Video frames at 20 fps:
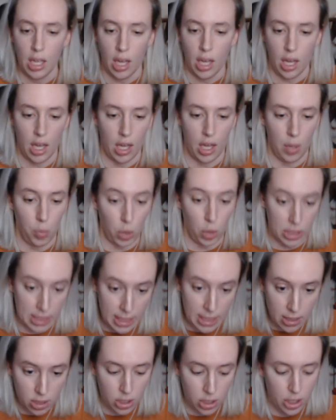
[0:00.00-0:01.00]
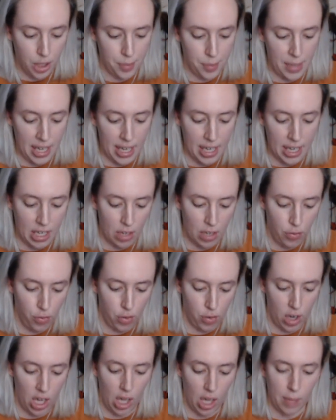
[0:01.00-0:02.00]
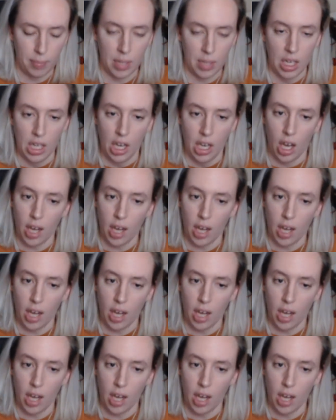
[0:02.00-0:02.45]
what dealer you're buying it from.